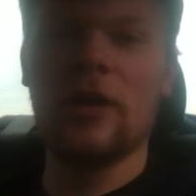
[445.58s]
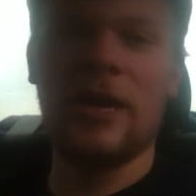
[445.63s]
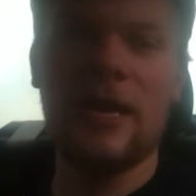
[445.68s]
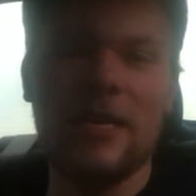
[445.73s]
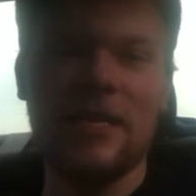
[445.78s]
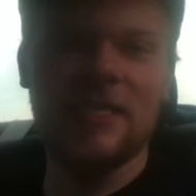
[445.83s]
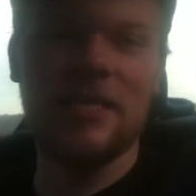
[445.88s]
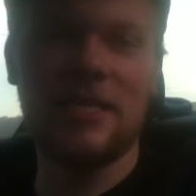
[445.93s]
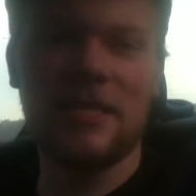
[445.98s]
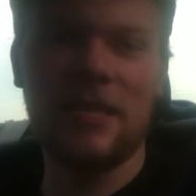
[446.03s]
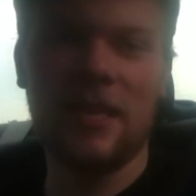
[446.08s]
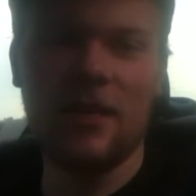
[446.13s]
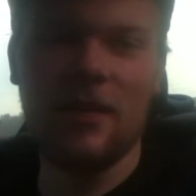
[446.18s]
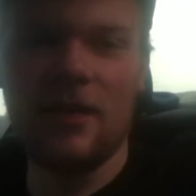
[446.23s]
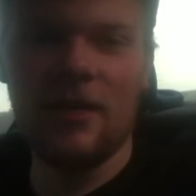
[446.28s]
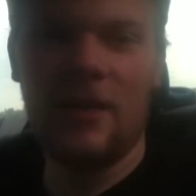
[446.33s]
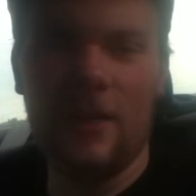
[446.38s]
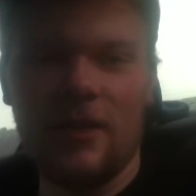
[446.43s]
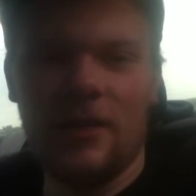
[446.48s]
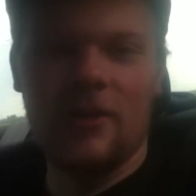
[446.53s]
race.
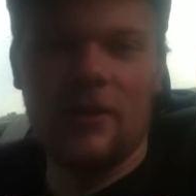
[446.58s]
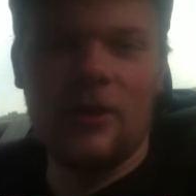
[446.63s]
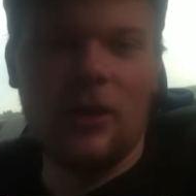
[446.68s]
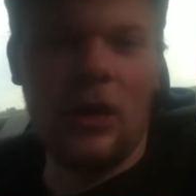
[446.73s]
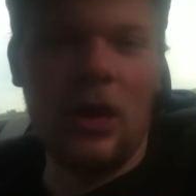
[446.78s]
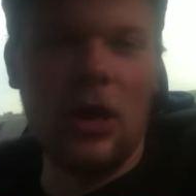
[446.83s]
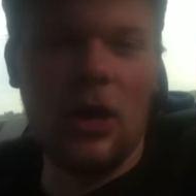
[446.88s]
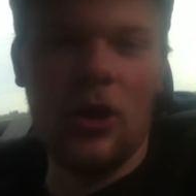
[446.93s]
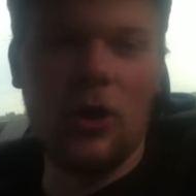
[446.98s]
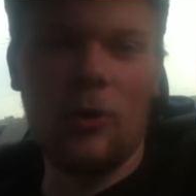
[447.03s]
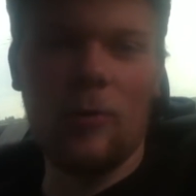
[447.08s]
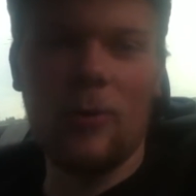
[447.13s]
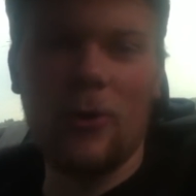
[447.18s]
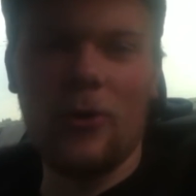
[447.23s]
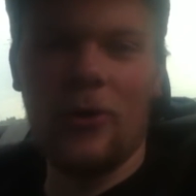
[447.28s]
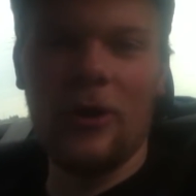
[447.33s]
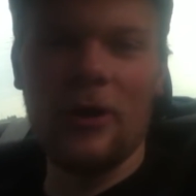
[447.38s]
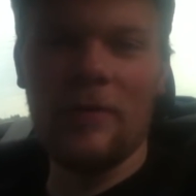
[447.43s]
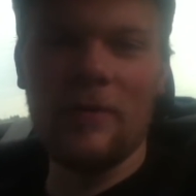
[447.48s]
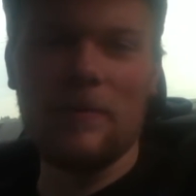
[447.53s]
Oh
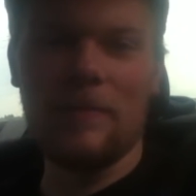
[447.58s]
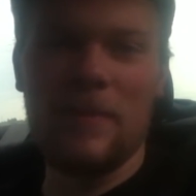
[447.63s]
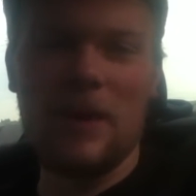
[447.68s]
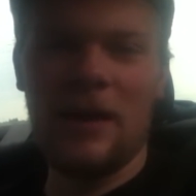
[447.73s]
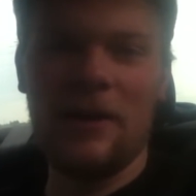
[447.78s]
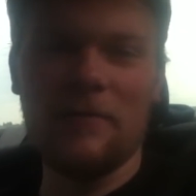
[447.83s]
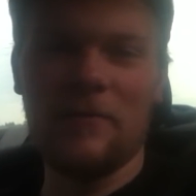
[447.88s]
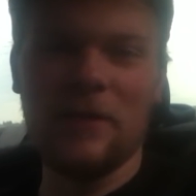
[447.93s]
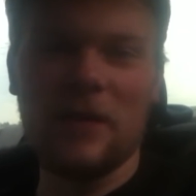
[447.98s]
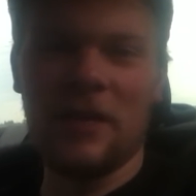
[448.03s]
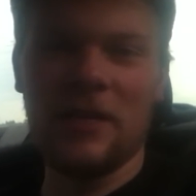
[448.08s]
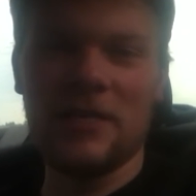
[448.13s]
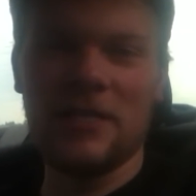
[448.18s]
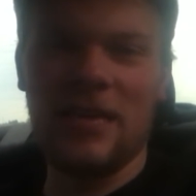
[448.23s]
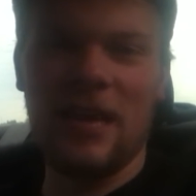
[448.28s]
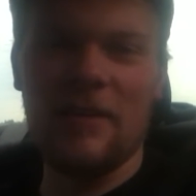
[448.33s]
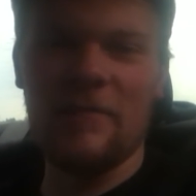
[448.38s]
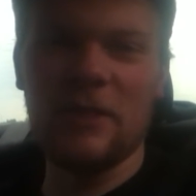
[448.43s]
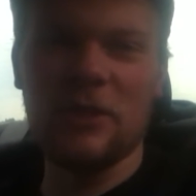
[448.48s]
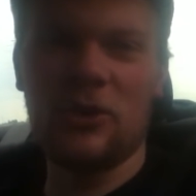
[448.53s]
boy, Moffitt gonna
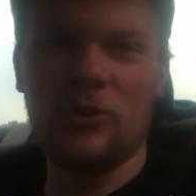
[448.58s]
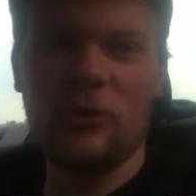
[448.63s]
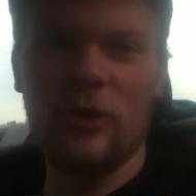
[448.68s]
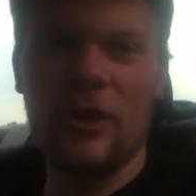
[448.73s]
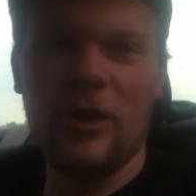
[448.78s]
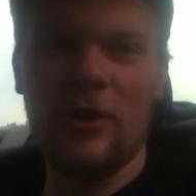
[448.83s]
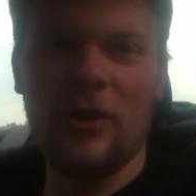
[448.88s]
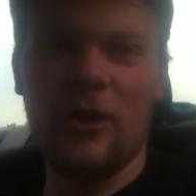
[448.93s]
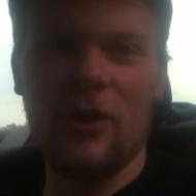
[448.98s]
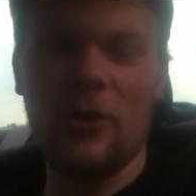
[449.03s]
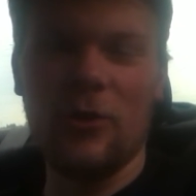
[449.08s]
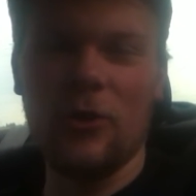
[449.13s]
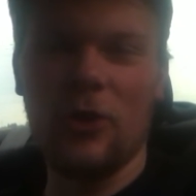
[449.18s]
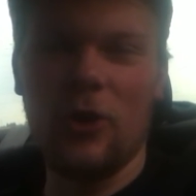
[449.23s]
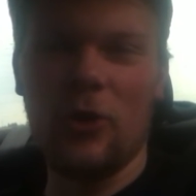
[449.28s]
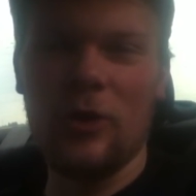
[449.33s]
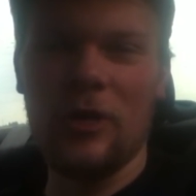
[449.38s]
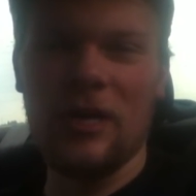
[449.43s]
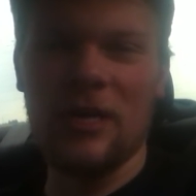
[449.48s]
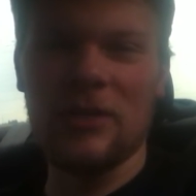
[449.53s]
save his career. Oh
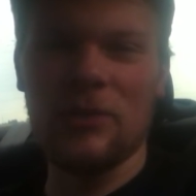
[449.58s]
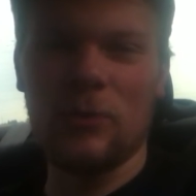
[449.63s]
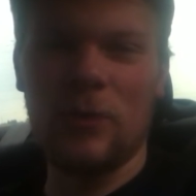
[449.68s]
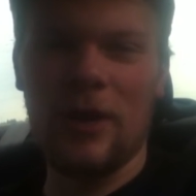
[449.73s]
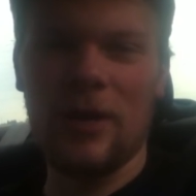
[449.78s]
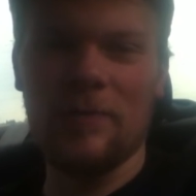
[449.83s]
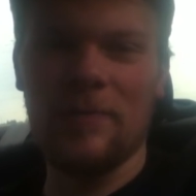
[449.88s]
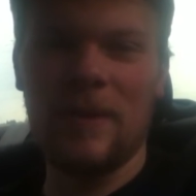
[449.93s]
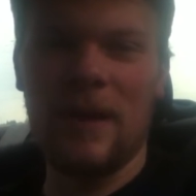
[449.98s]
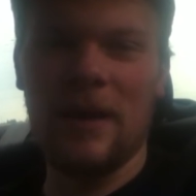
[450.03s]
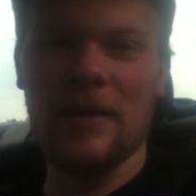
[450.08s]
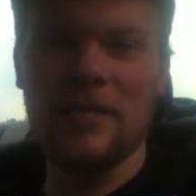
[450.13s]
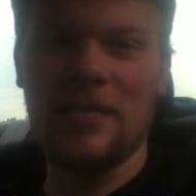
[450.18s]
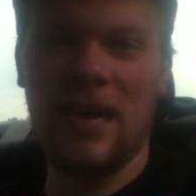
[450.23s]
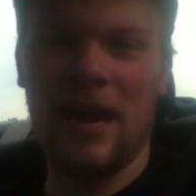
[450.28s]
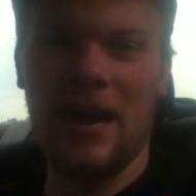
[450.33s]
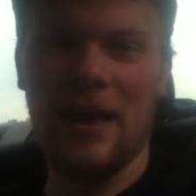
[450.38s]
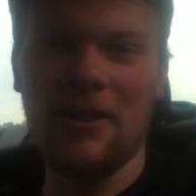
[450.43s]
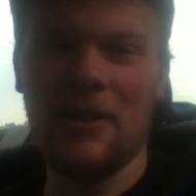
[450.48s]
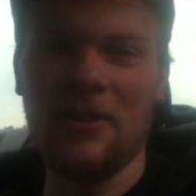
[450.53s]
no, he gets wrecked by
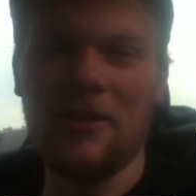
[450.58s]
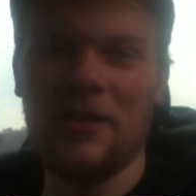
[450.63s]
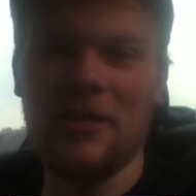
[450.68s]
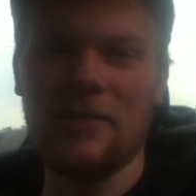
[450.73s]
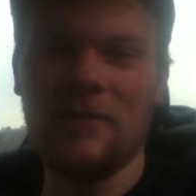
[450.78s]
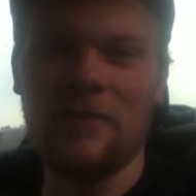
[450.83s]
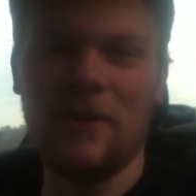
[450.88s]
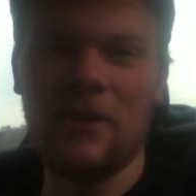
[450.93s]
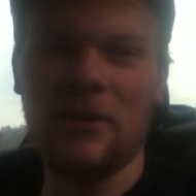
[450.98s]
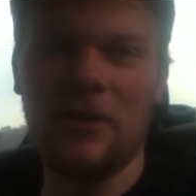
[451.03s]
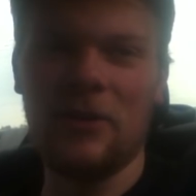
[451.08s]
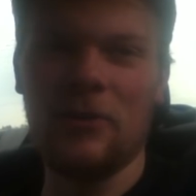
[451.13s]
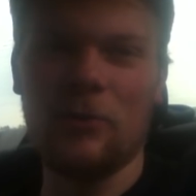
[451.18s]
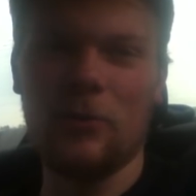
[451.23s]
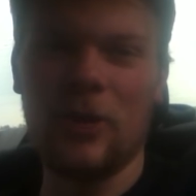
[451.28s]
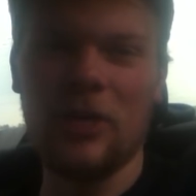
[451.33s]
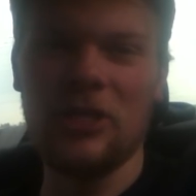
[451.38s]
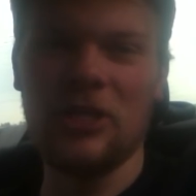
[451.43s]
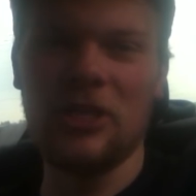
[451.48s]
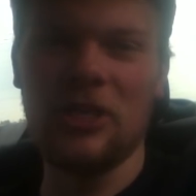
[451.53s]
talentless fucking
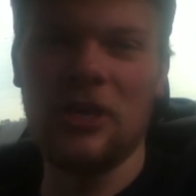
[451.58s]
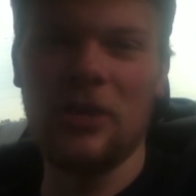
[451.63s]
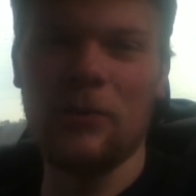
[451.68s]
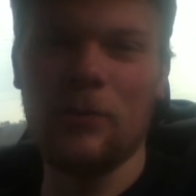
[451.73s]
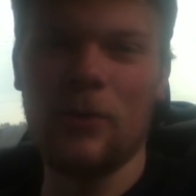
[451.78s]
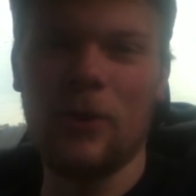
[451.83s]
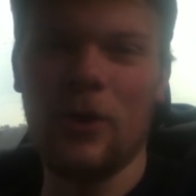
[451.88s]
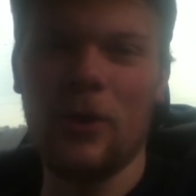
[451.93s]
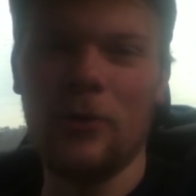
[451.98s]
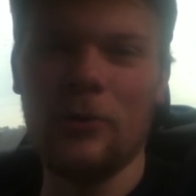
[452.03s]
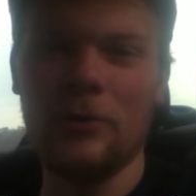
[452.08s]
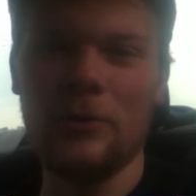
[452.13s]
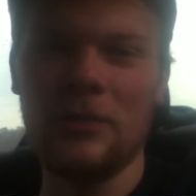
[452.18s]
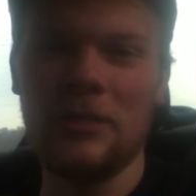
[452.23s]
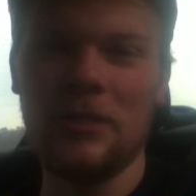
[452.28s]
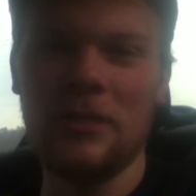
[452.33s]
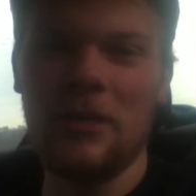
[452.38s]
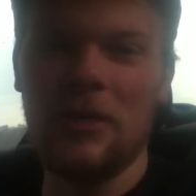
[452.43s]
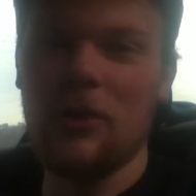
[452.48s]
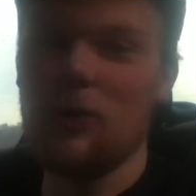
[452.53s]
rich kid
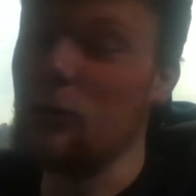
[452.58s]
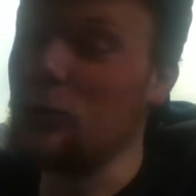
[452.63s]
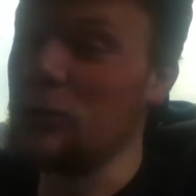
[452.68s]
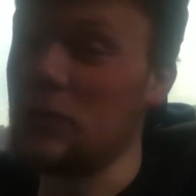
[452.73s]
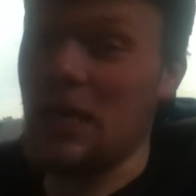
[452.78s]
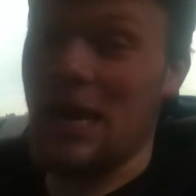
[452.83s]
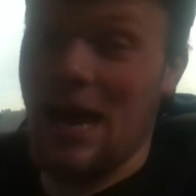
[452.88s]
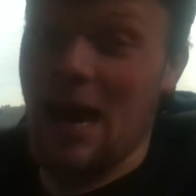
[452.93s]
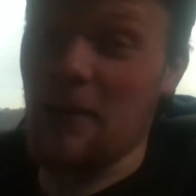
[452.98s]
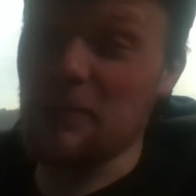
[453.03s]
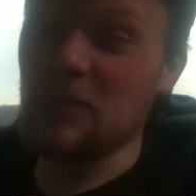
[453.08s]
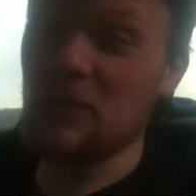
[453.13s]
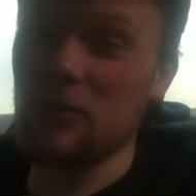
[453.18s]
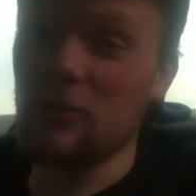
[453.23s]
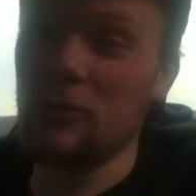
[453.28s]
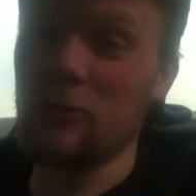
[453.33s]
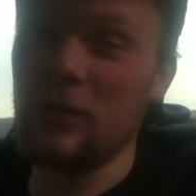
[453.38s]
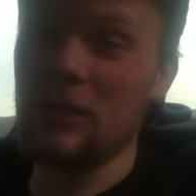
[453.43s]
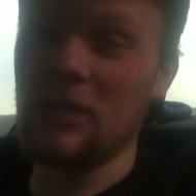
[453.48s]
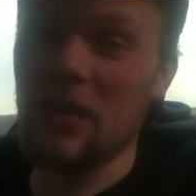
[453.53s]
Rhodes, who's
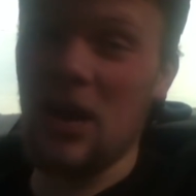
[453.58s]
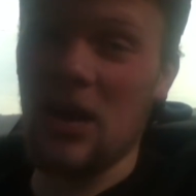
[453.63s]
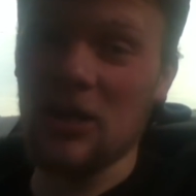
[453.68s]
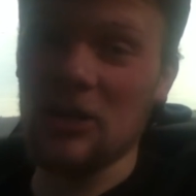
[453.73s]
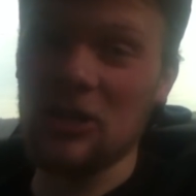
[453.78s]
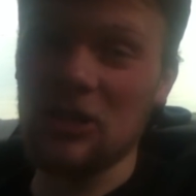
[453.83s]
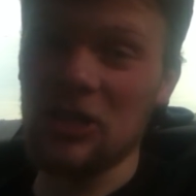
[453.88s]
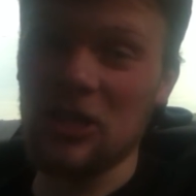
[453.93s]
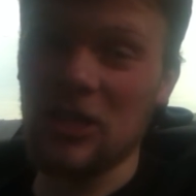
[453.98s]
absolutely dog